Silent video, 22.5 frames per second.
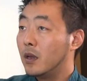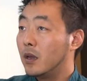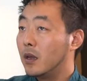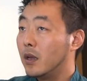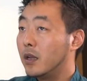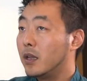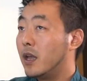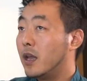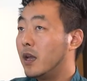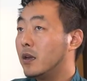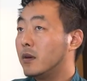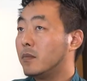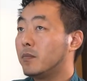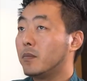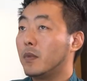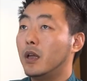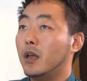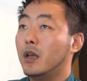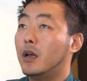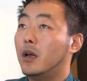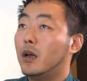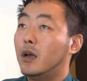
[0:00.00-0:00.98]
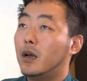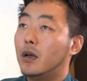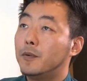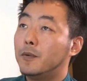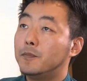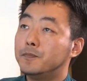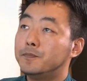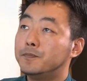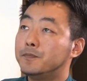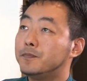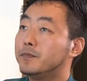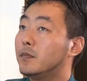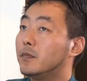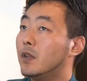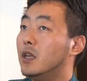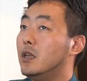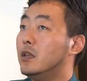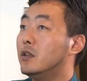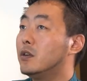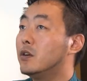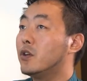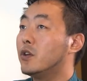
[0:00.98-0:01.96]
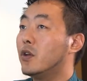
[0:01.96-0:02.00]
Again,
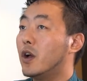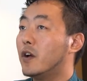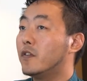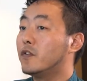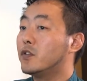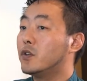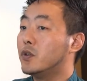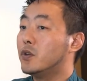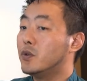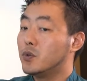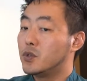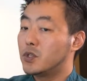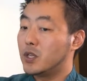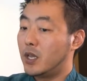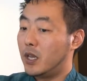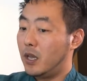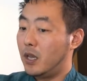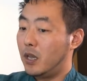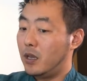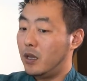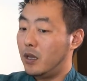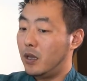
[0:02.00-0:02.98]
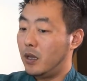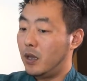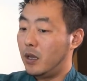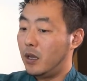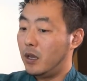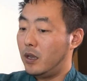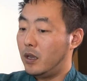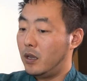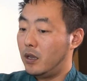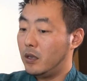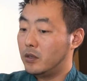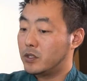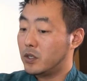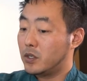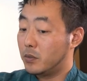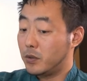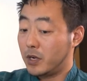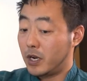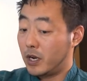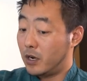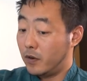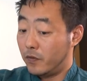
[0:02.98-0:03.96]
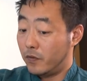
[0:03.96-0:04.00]
either you have to use some
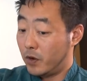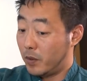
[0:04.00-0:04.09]
kind of